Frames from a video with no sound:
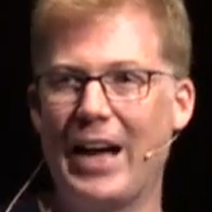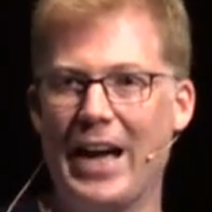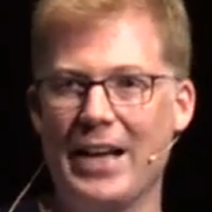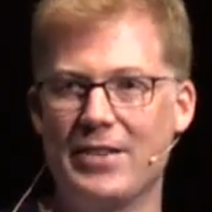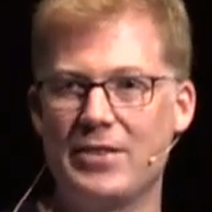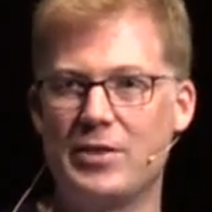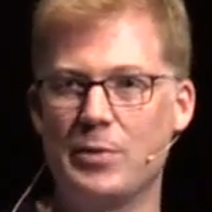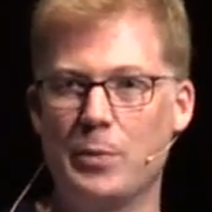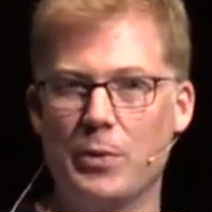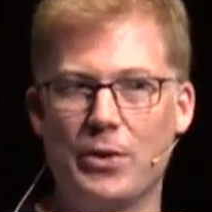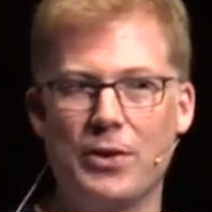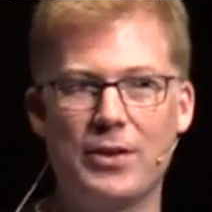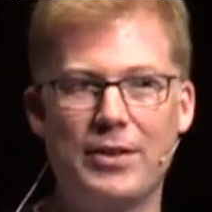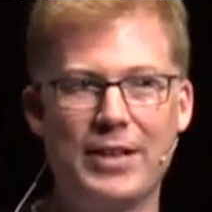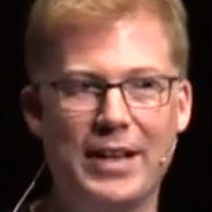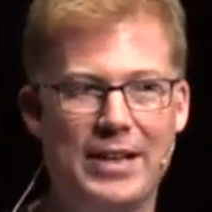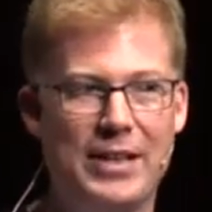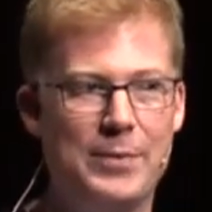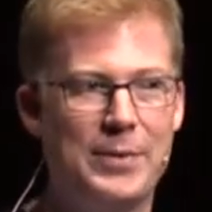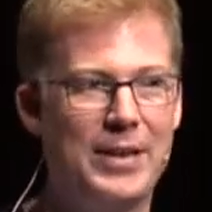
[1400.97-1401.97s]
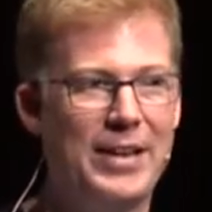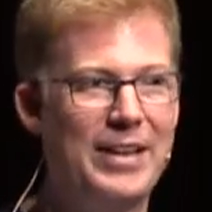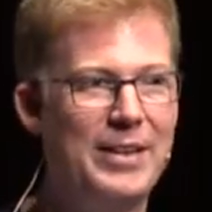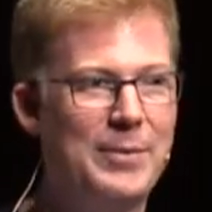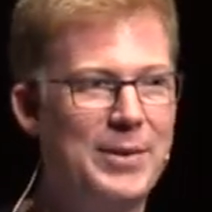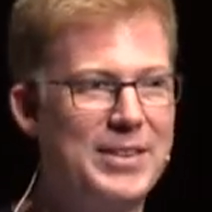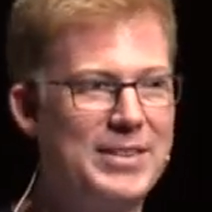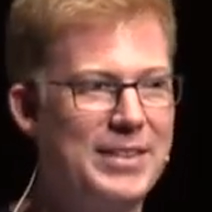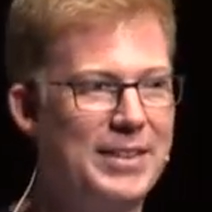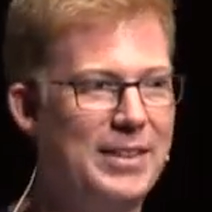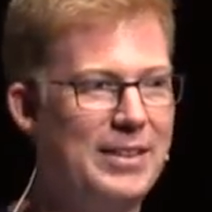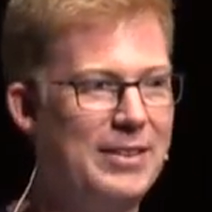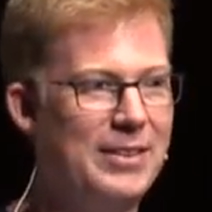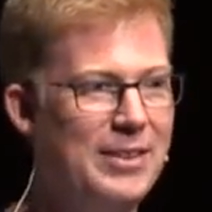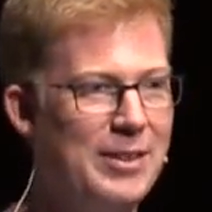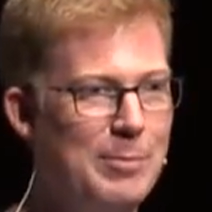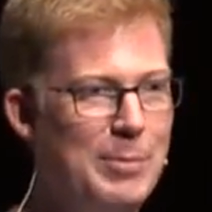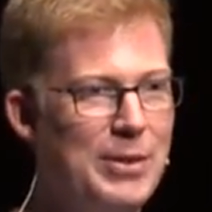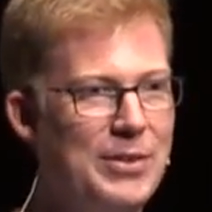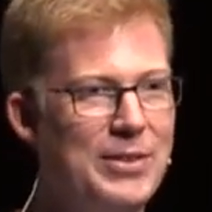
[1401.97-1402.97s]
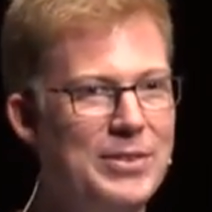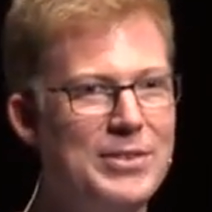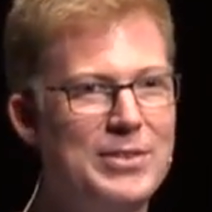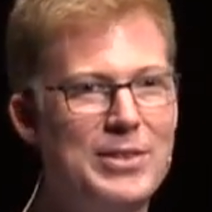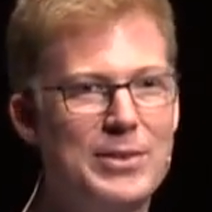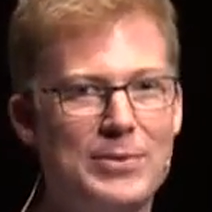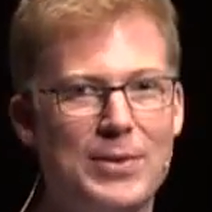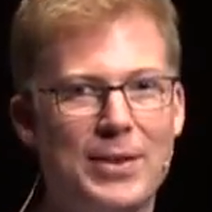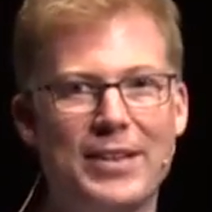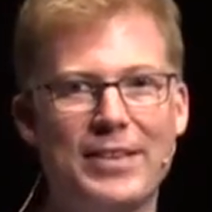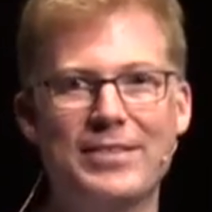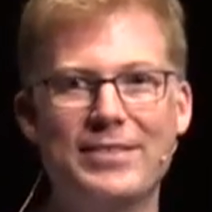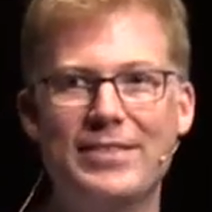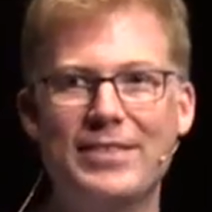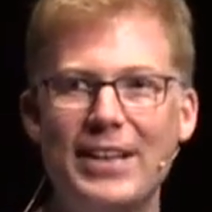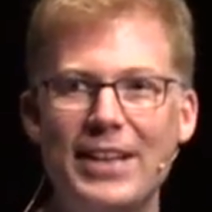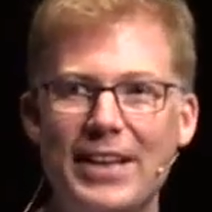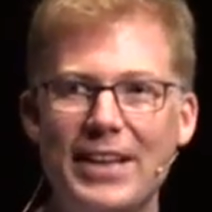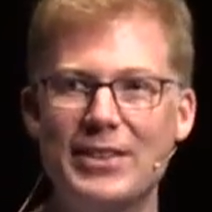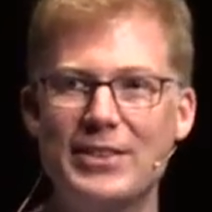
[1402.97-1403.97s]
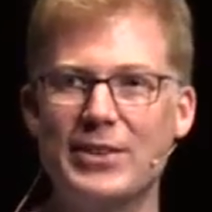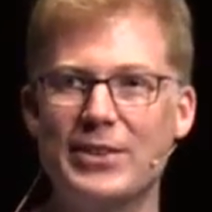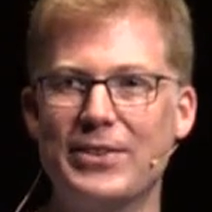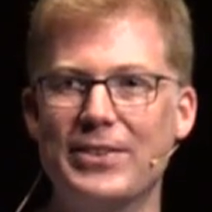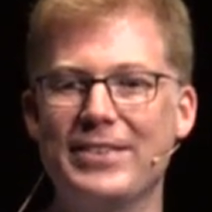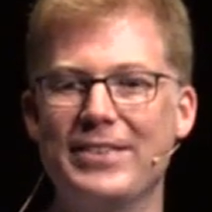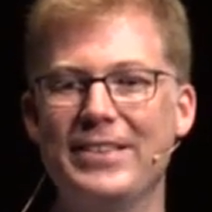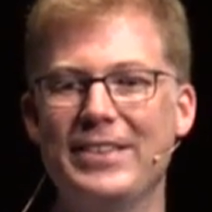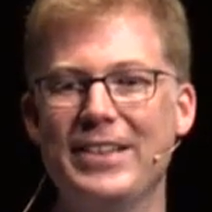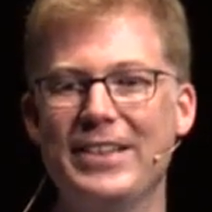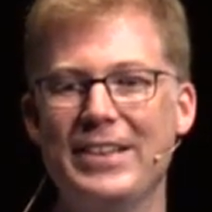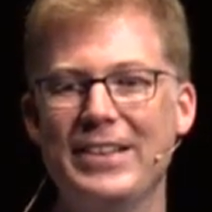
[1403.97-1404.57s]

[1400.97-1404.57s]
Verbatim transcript: has to work anyway. We're selling computers to run Linux on.